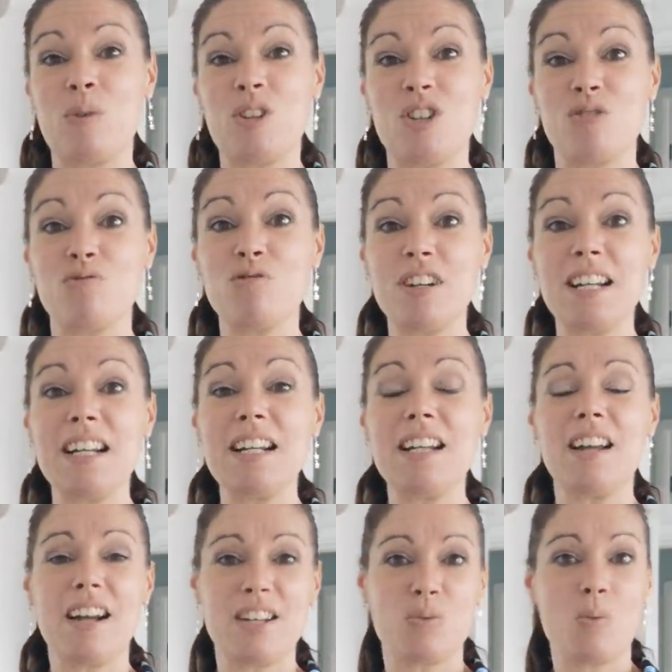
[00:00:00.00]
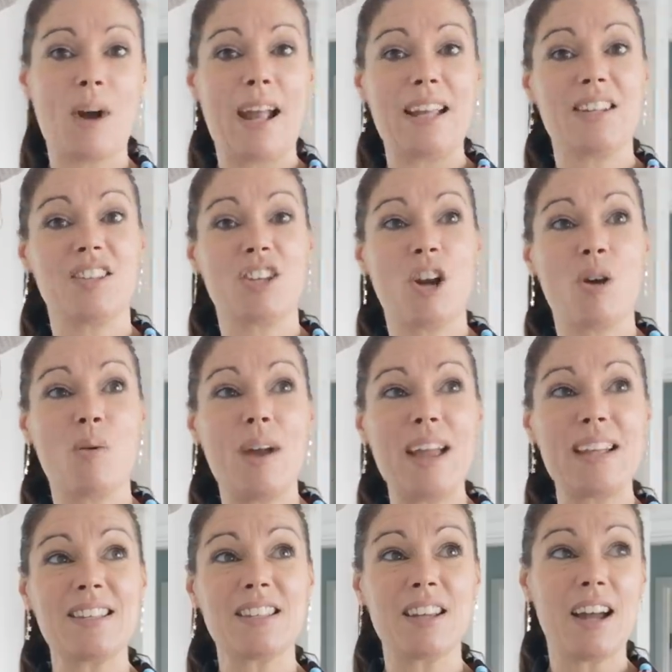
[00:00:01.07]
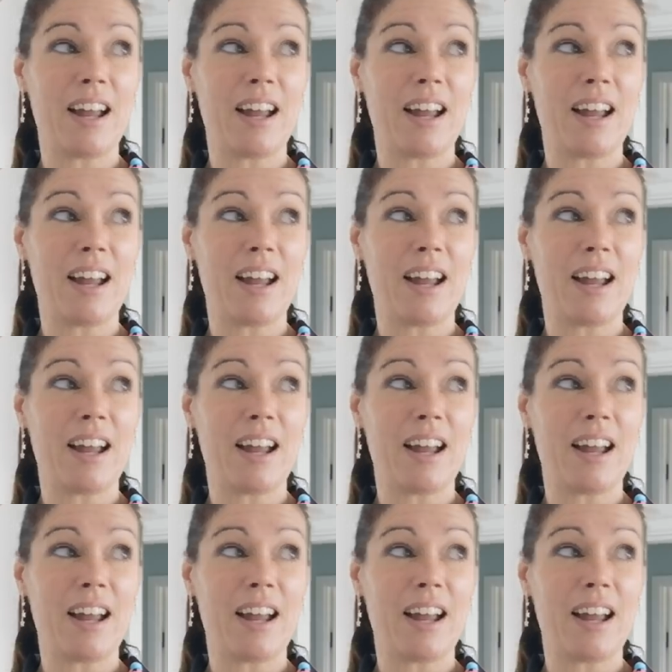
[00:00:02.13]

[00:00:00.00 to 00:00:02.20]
which is really lightweight. So it's,